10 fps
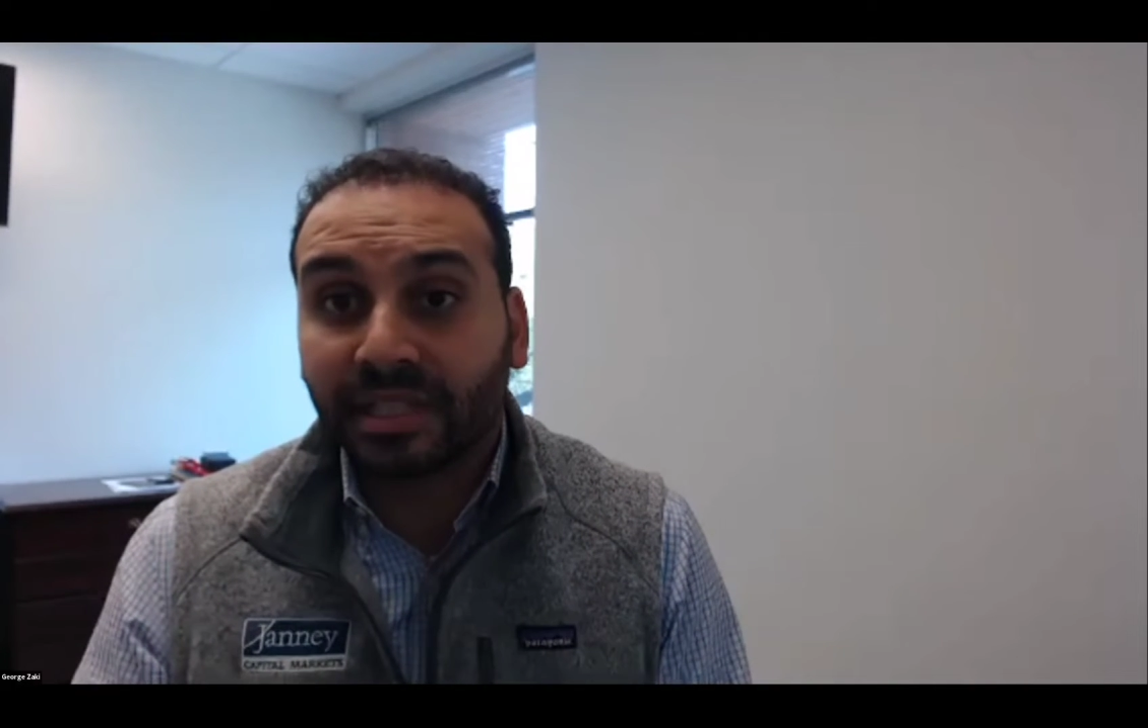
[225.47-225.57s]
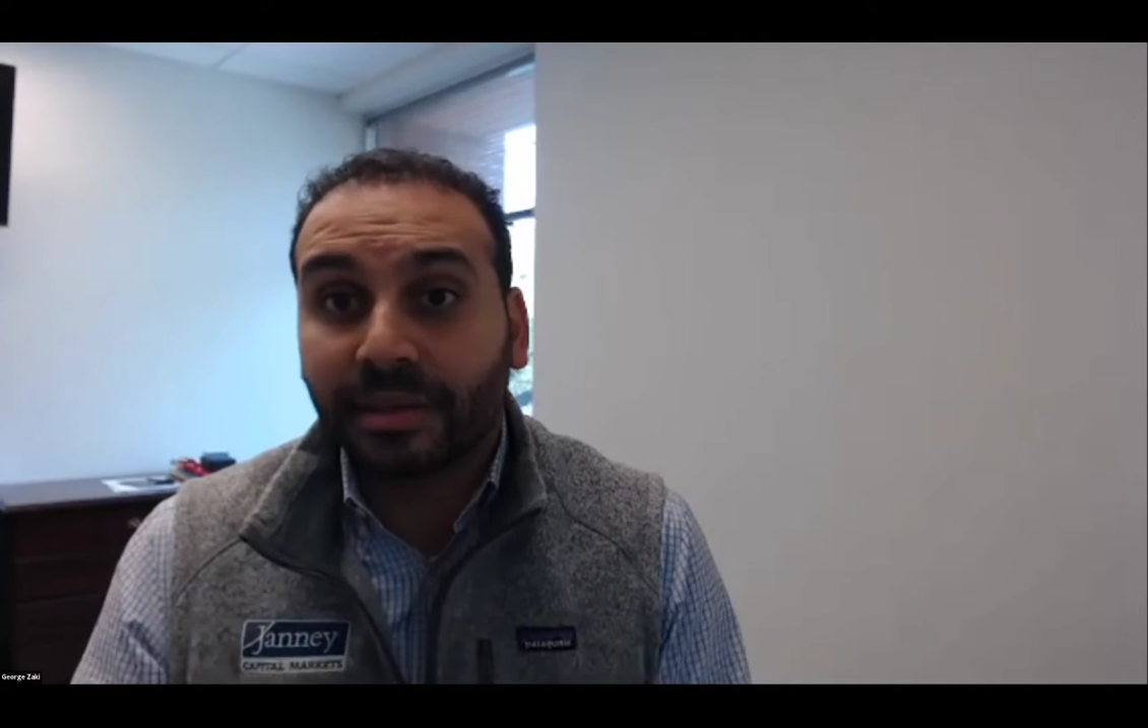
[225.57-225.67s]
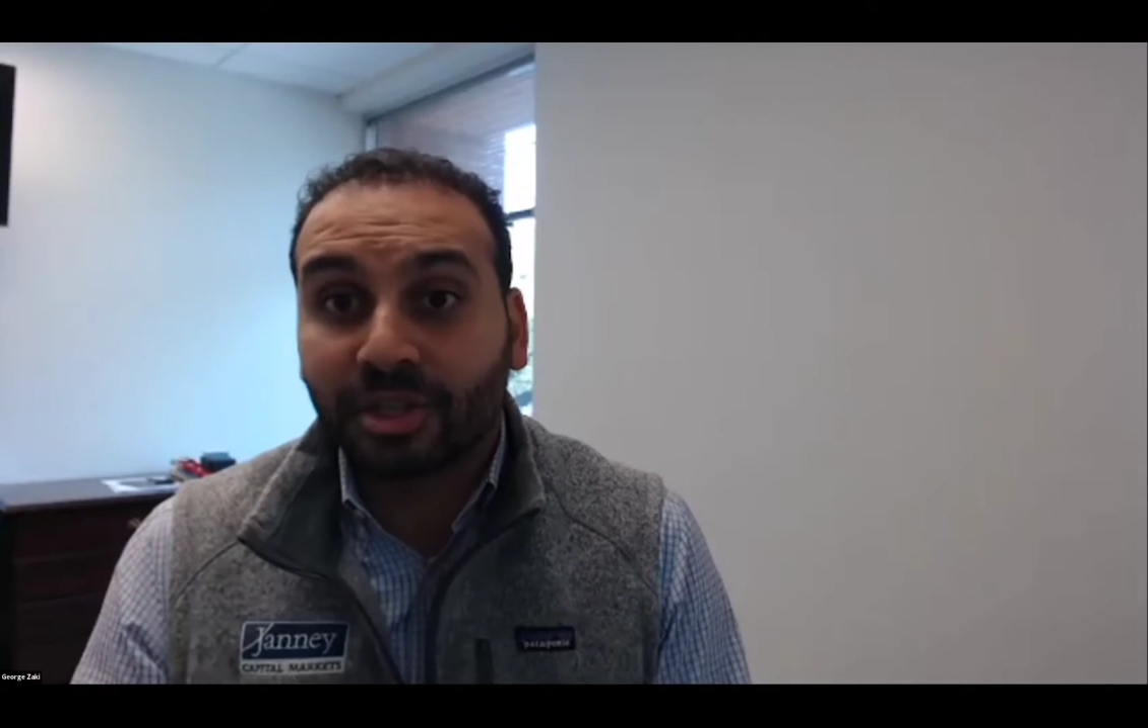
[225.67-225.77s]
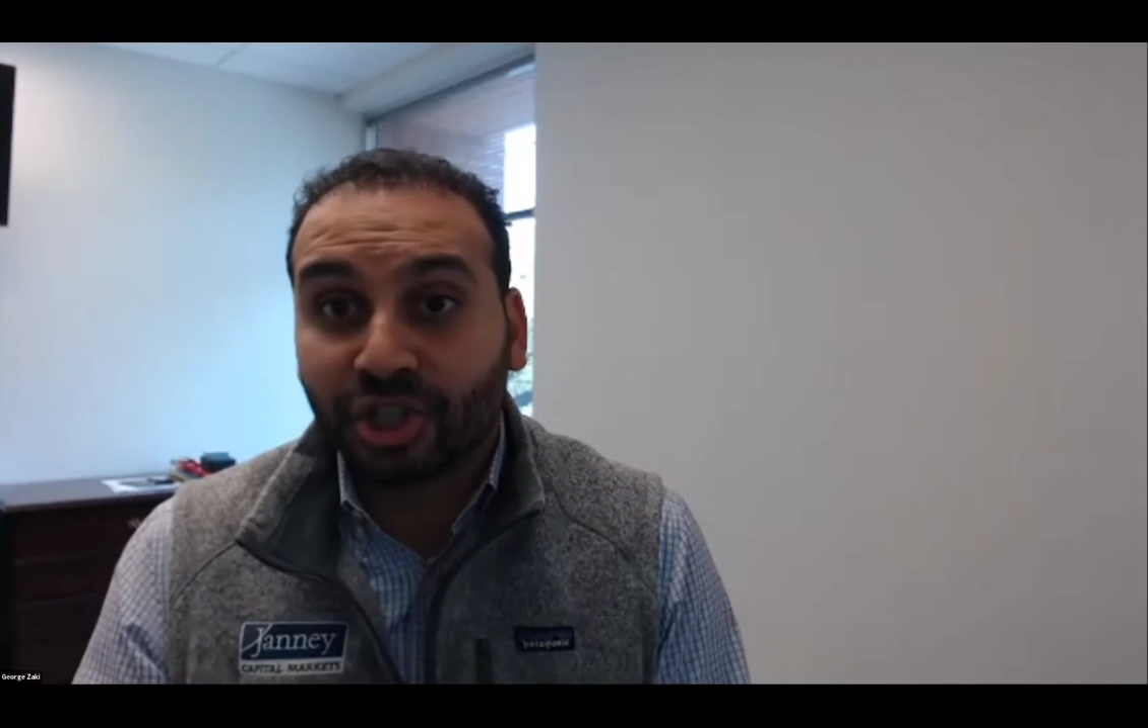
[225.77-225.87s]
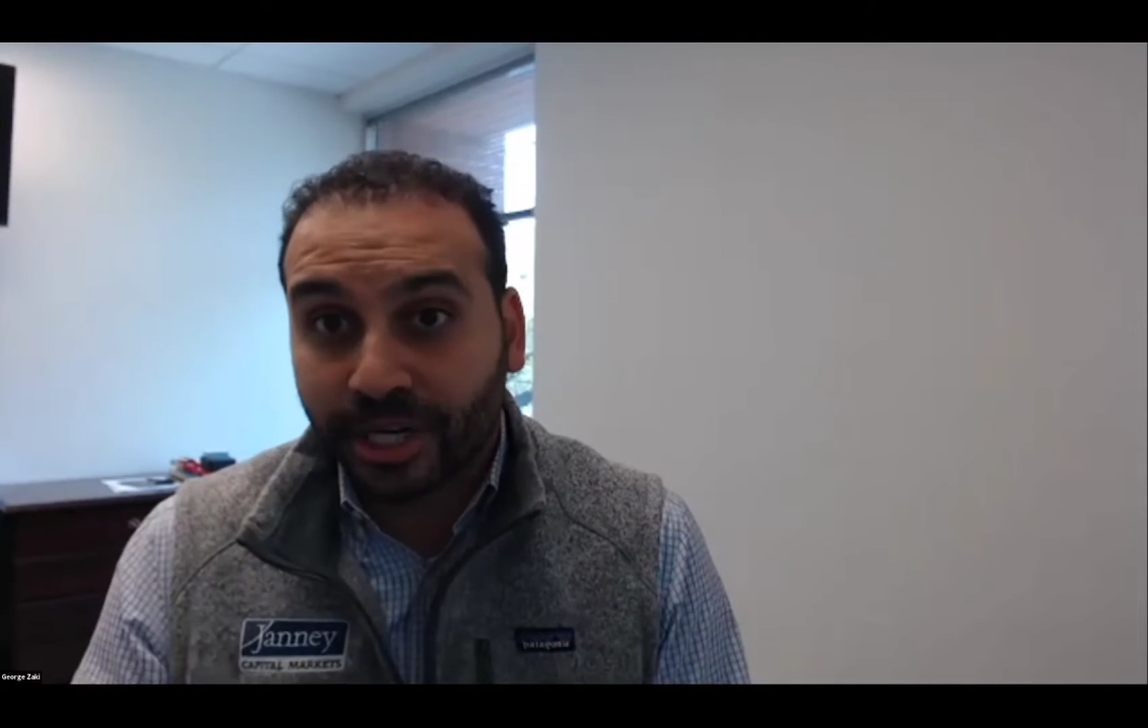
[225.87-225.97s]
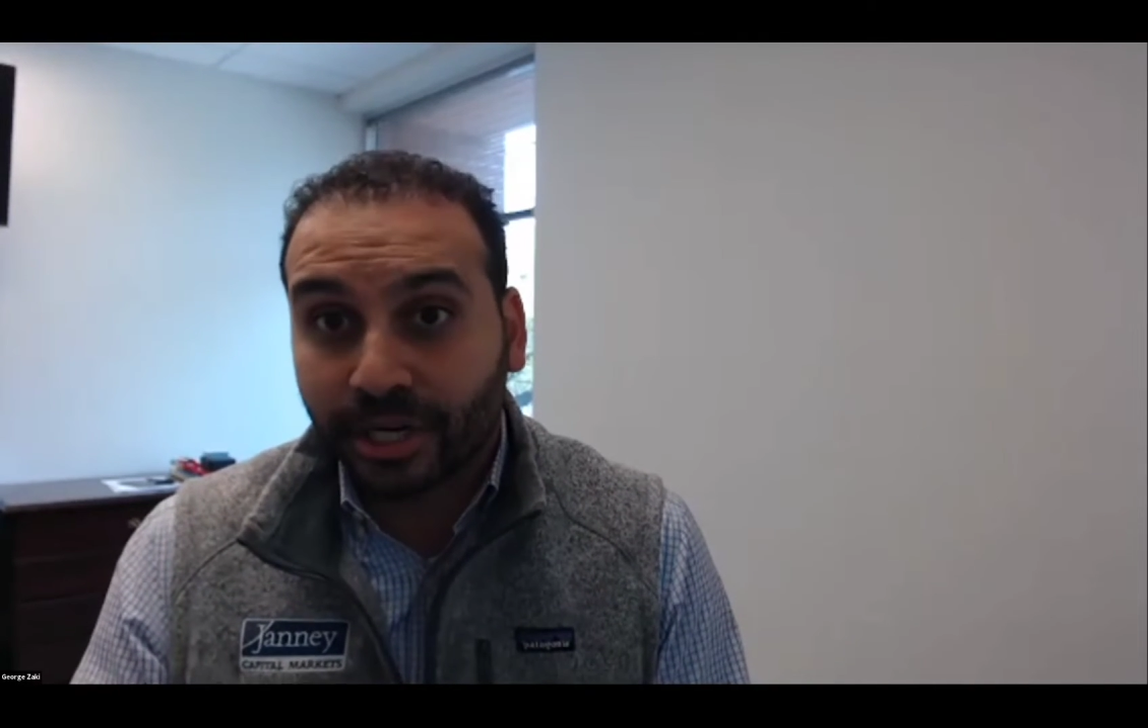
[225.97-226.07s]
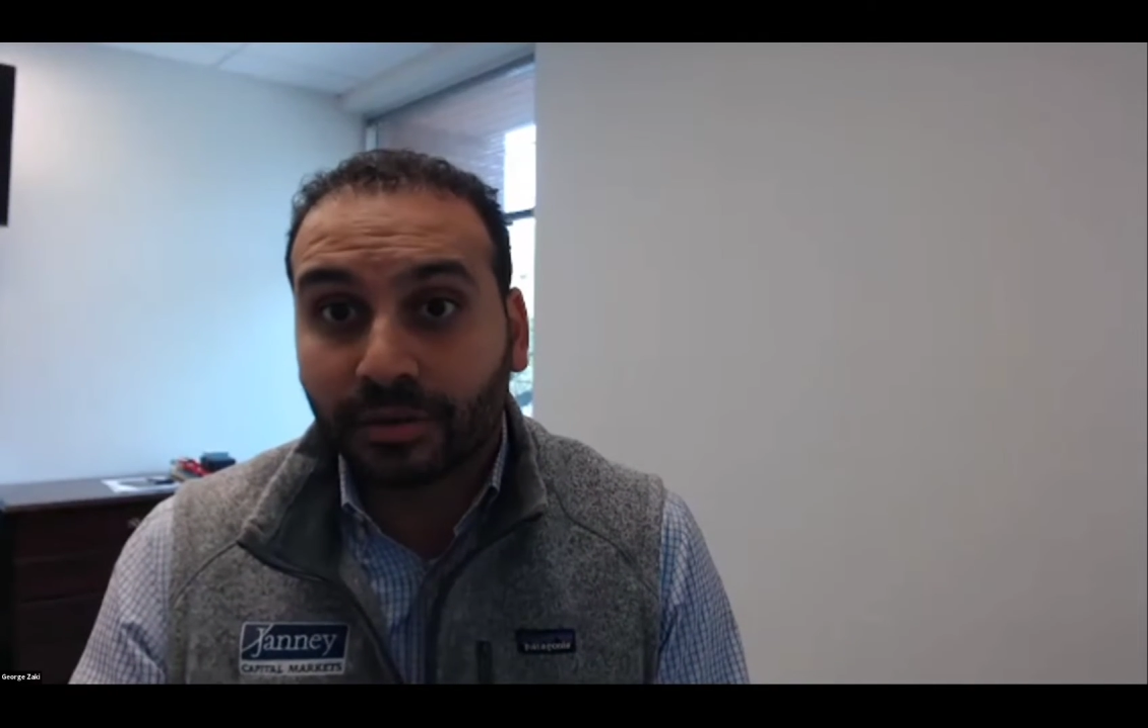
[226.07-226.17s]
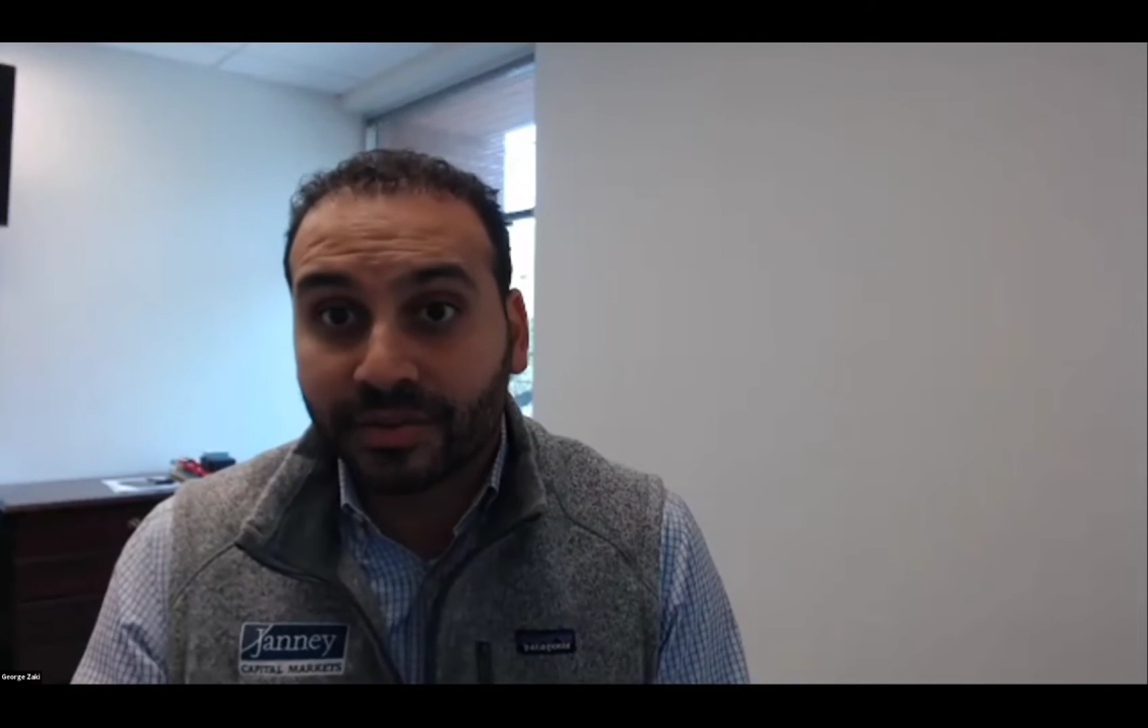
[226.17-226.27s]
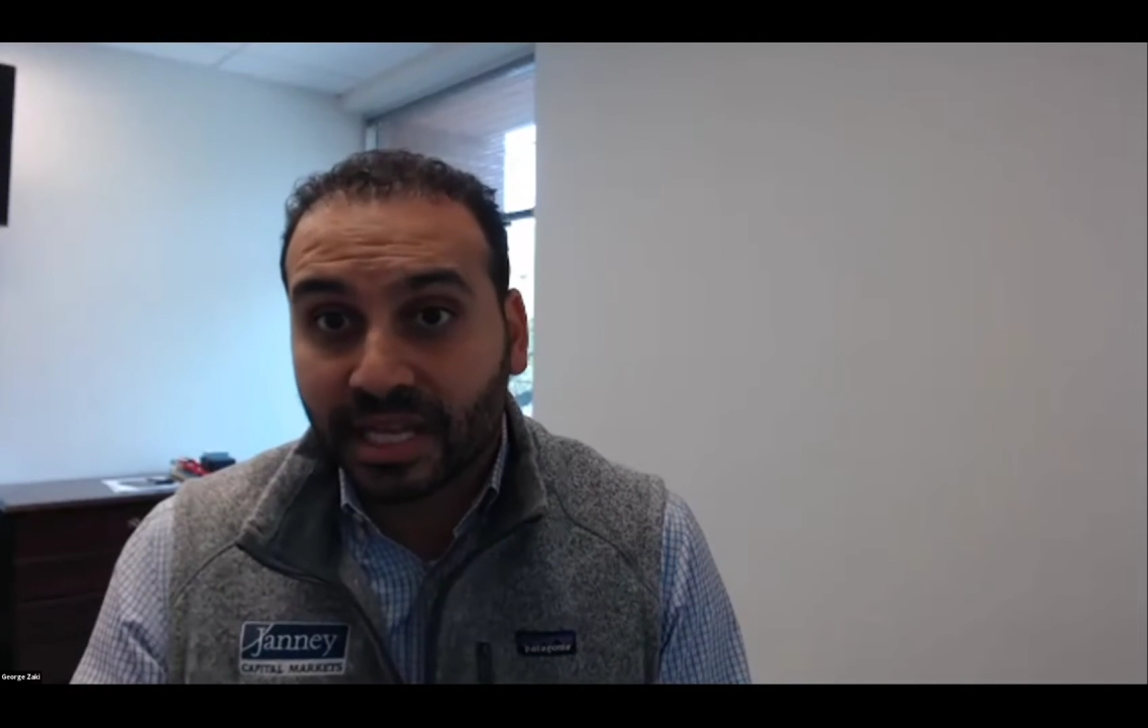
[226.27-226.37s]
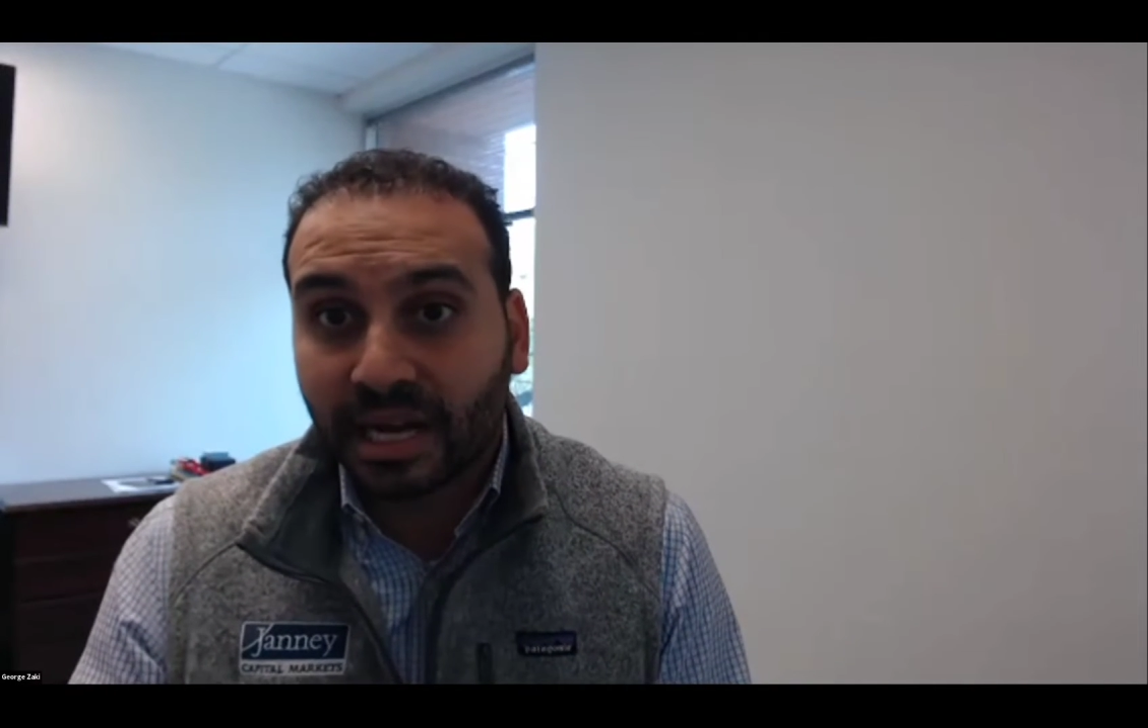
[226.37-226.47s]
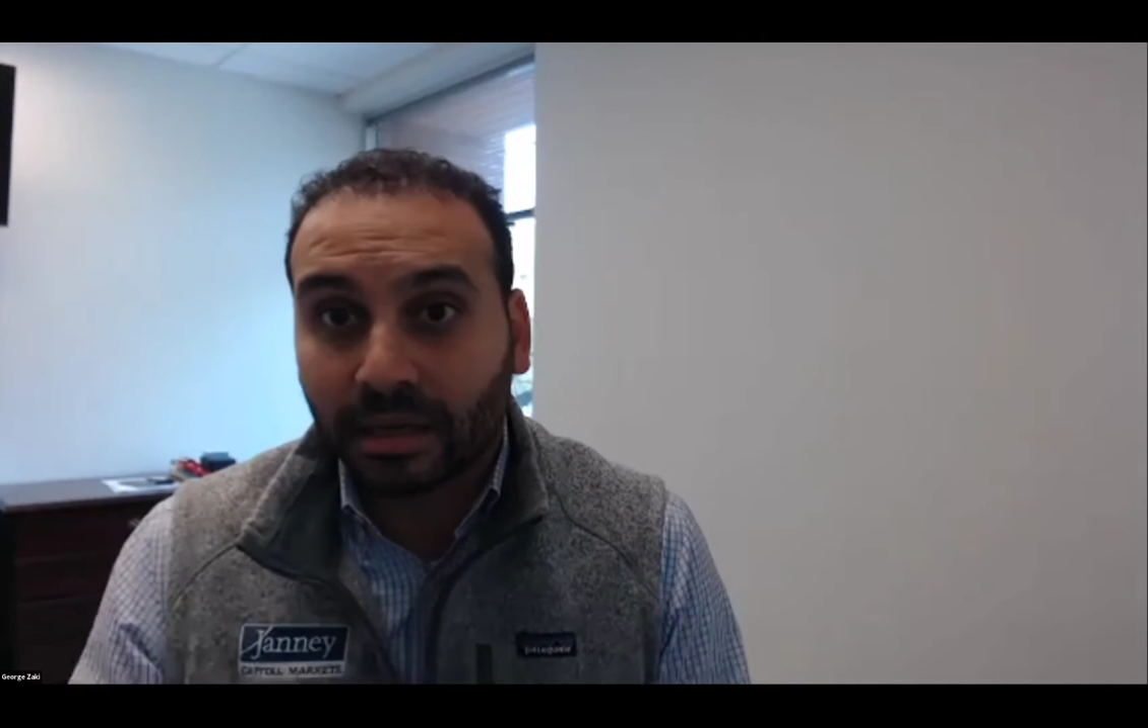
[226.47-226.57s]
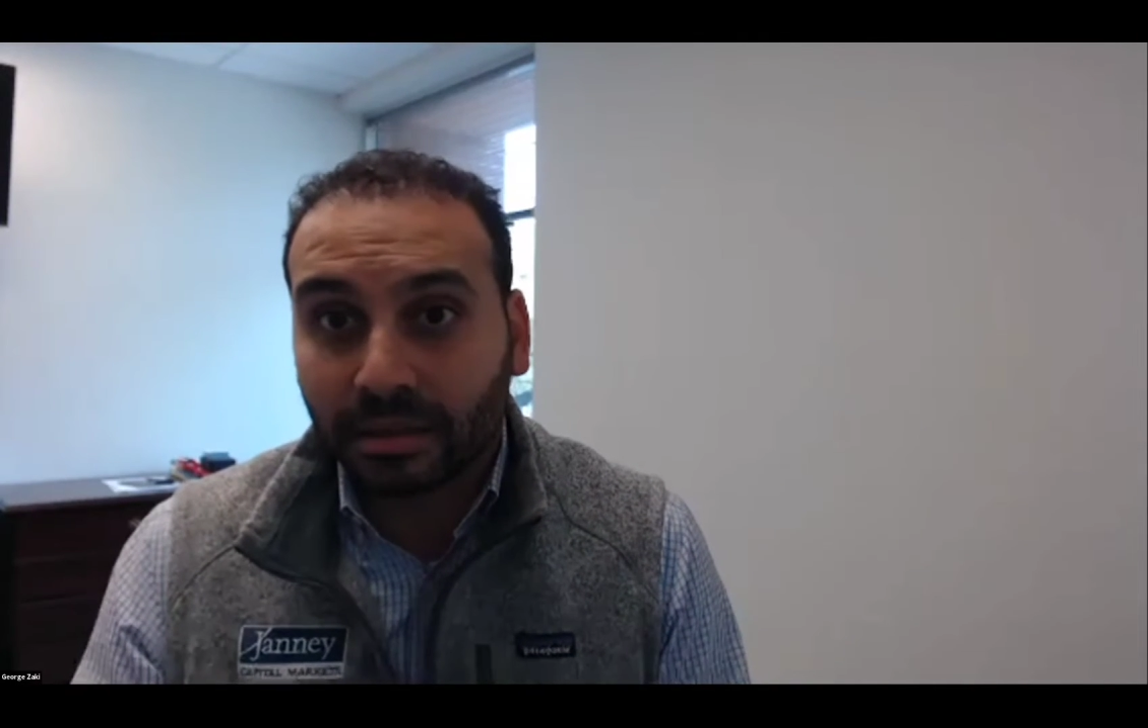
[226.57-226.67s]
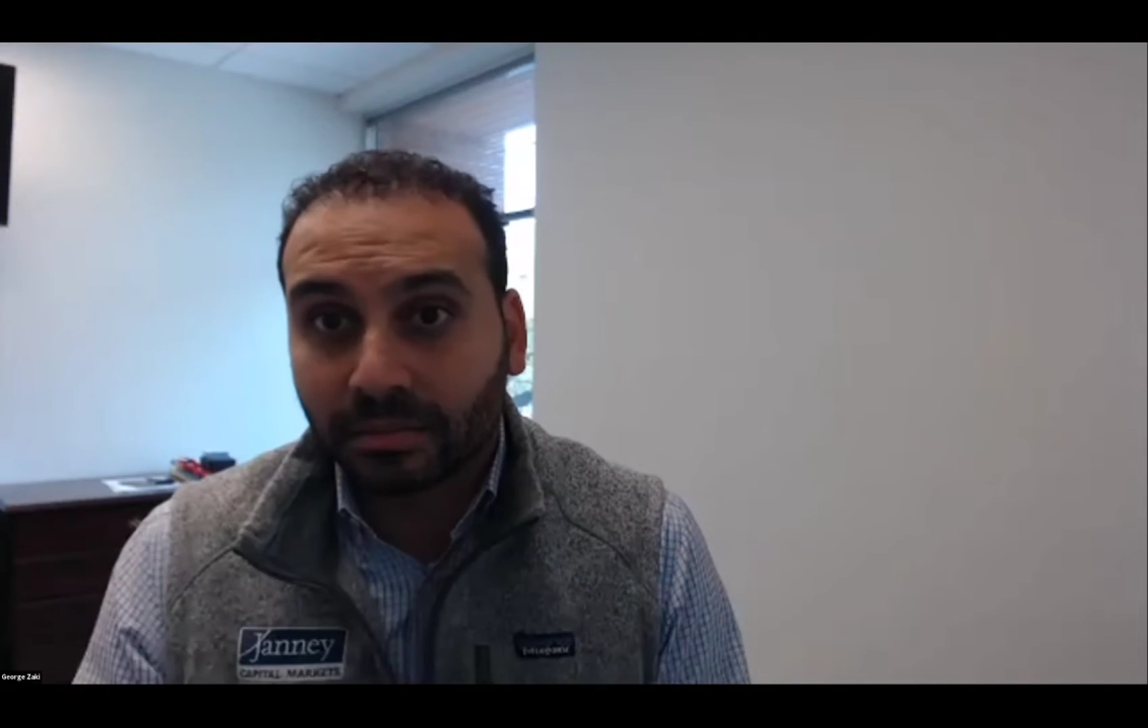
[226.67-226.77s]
them a share of stock